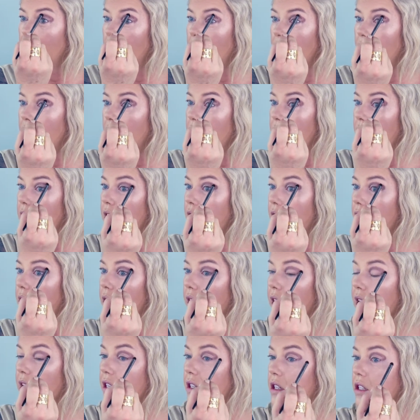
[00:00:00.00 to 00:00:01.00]
Go in and
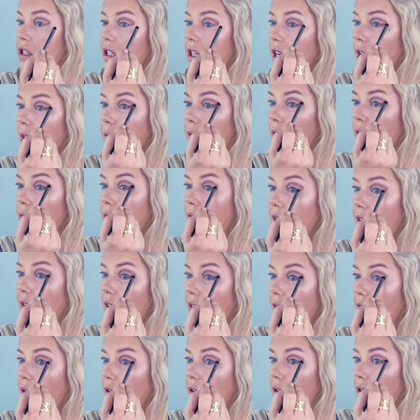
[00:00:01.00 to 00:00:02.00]
create your shape on the
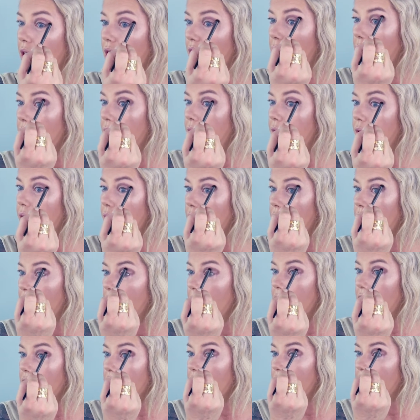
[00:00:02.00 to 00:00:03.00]
other eye before you
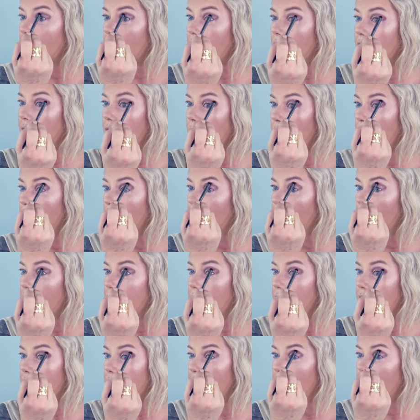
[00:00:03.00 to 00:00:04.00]
actually go in and
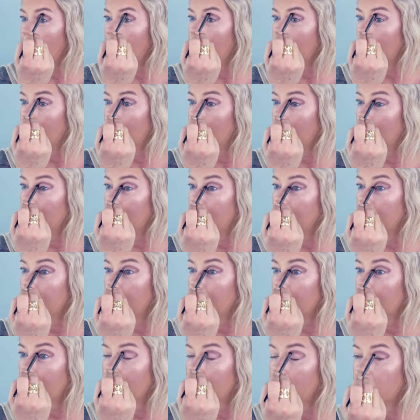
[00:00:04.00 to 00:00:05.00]
blend this out. It
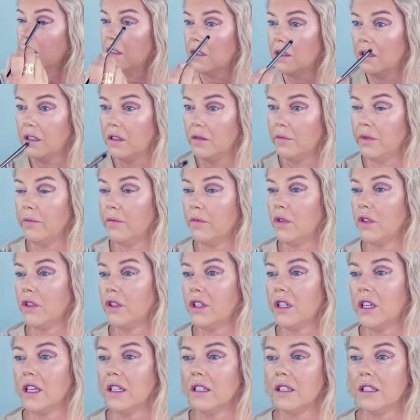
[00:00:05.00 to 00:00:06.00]
just gives you a little bit more
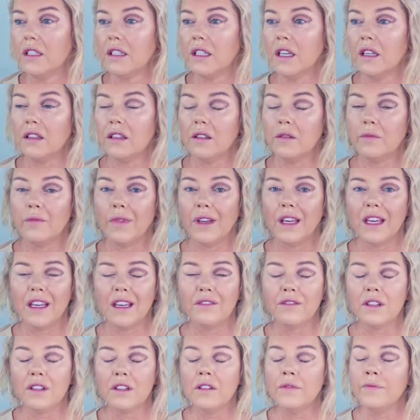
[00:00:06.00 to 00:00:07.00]
chance to get them
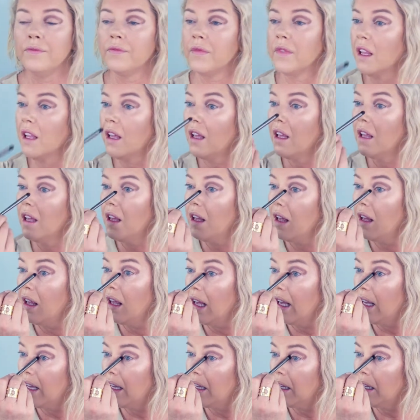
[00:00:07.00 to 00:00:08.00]
even.
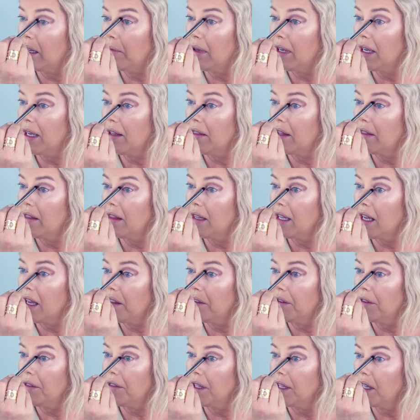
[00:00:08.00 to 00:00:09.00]
And then the
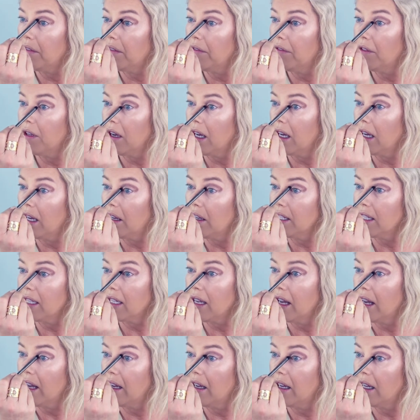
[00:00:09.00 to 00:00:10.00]
other thing, if your eyes
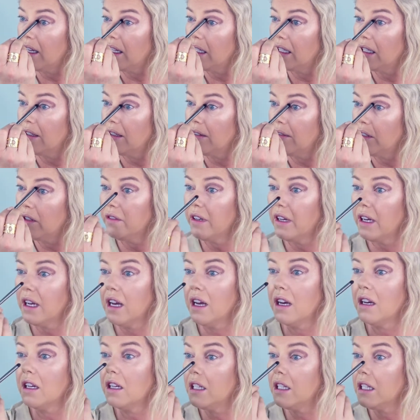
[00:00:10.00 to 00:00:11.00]
are uneven or
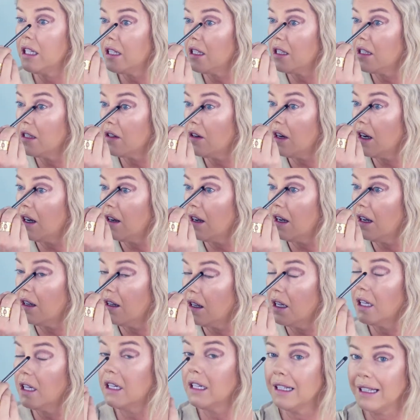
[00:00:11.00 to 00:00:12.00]
eyelids are
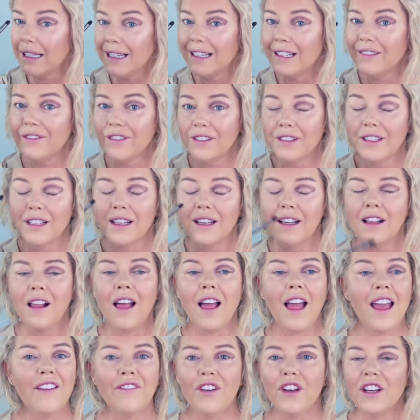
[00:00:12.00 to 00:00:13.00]
uneven,
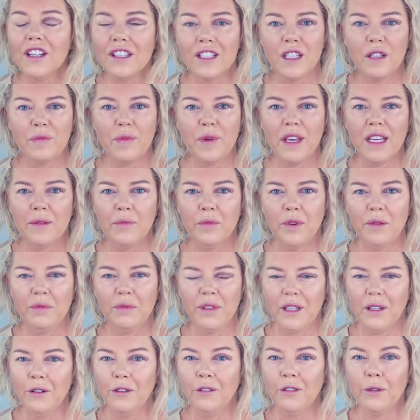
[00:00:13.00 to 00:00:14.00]
if I could speak
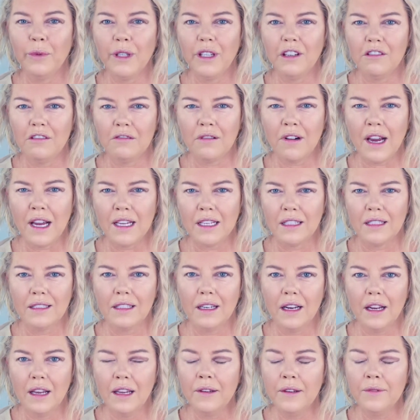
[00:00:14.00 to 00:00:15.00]
properly, it would be great
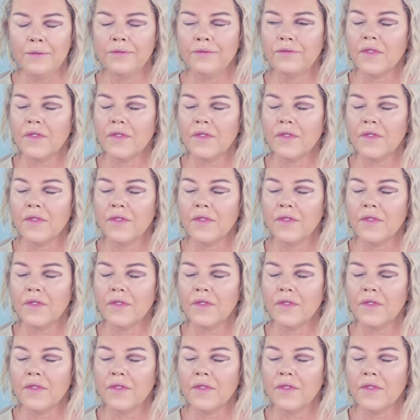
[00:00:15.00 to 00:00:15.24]
today.